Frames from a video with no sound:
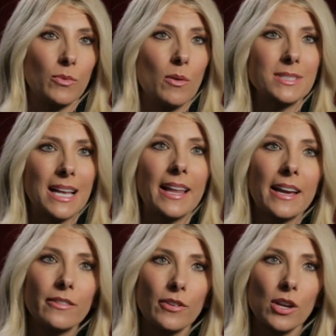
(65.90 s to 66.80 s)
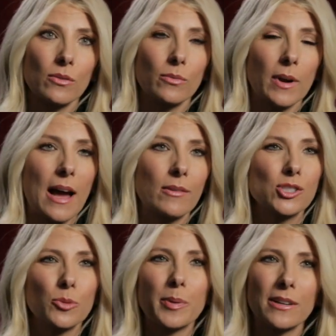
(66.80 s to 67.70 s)
What was that like for you? How did
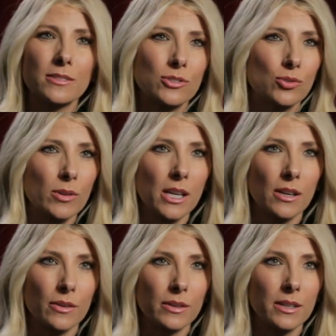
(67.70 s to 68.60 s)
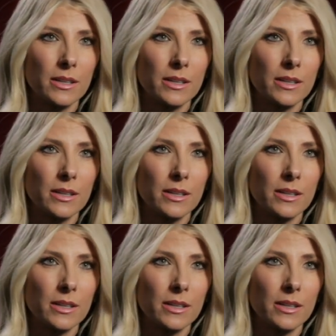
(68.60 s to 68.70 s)
your peers treat you?